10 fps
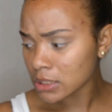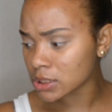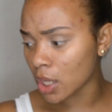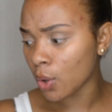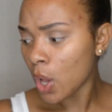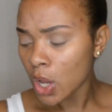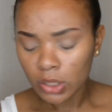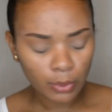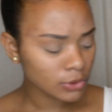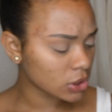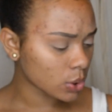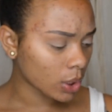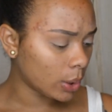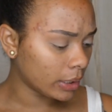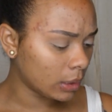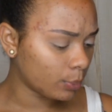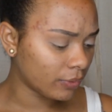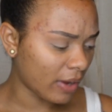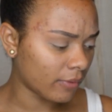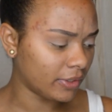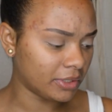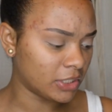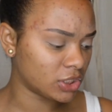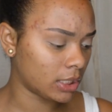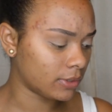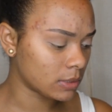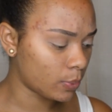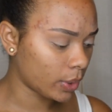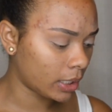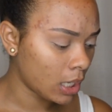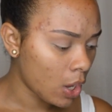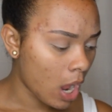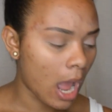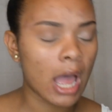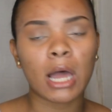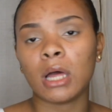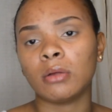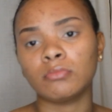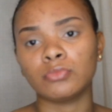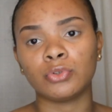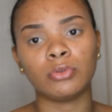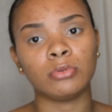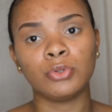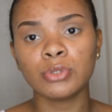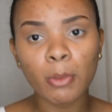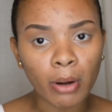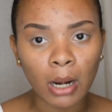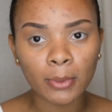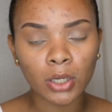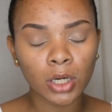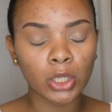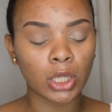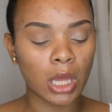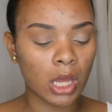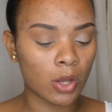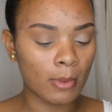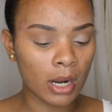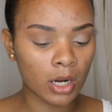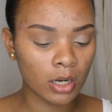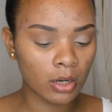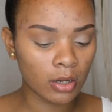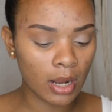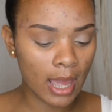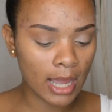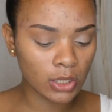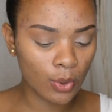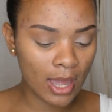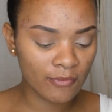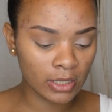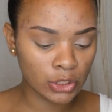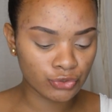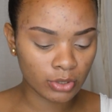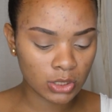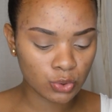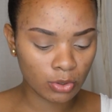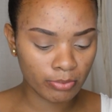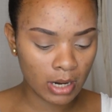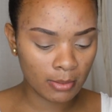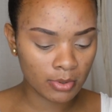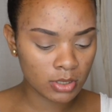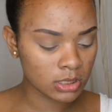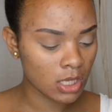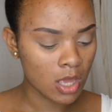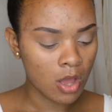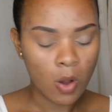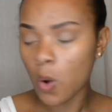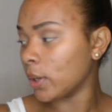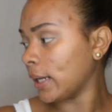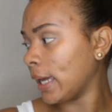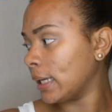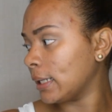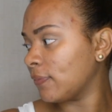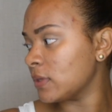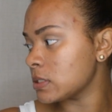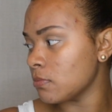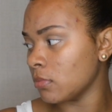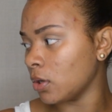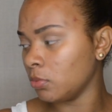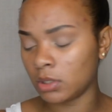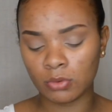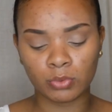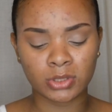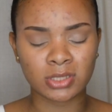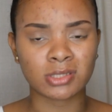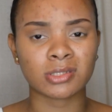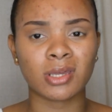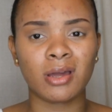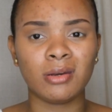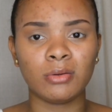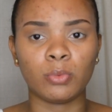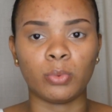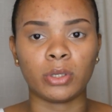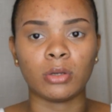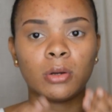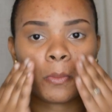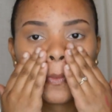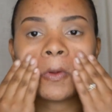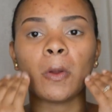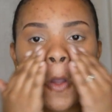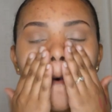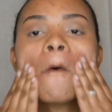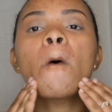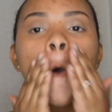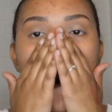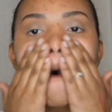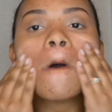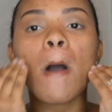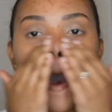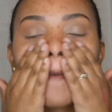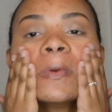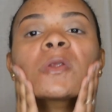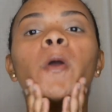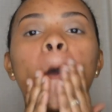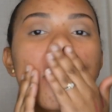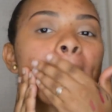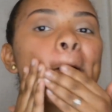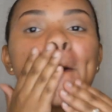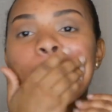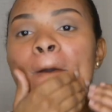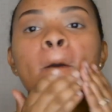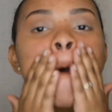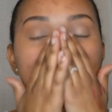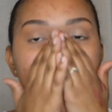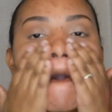So then we're just going to go in with our foundation at this point. Um, use a primer. Um, I heard I don't have any drugstore primers on hand at this moment, which is kind of weird, but I'm just going to go